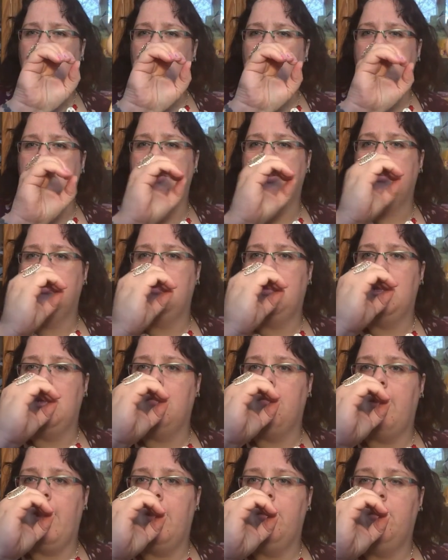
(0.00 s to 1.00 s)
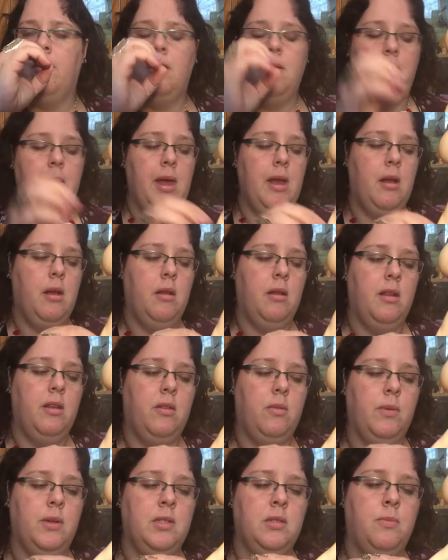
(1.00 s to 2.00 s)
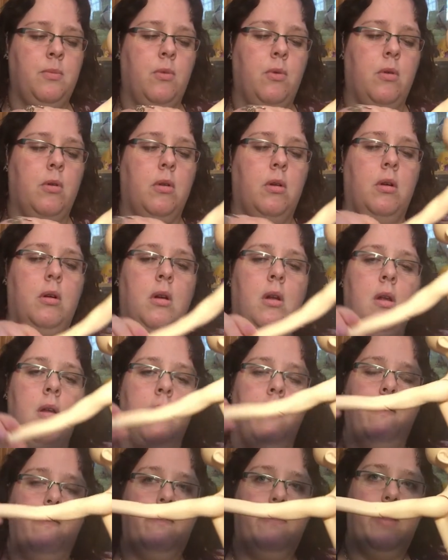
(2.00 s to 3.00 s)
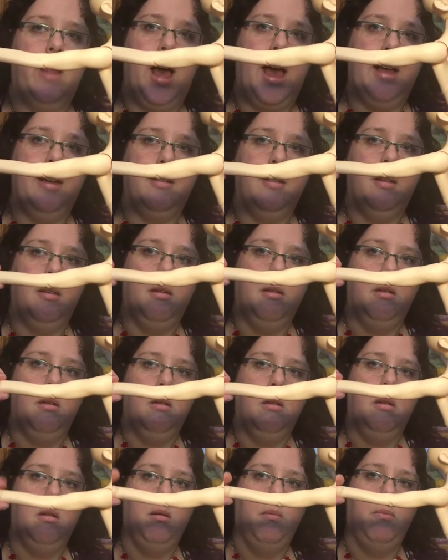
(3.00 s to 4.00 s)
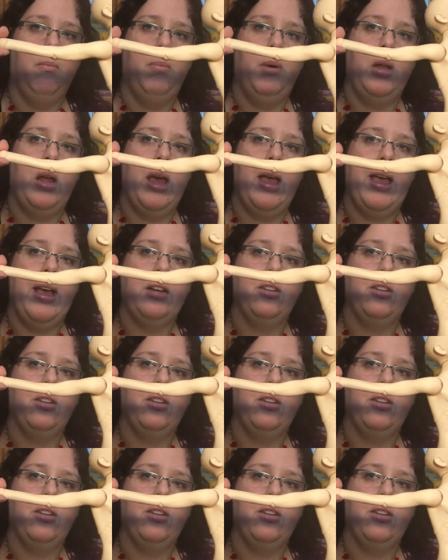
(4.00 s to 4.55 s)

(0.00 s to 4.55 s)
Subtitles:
the arms are like rounded a bit. This one's more flat. But I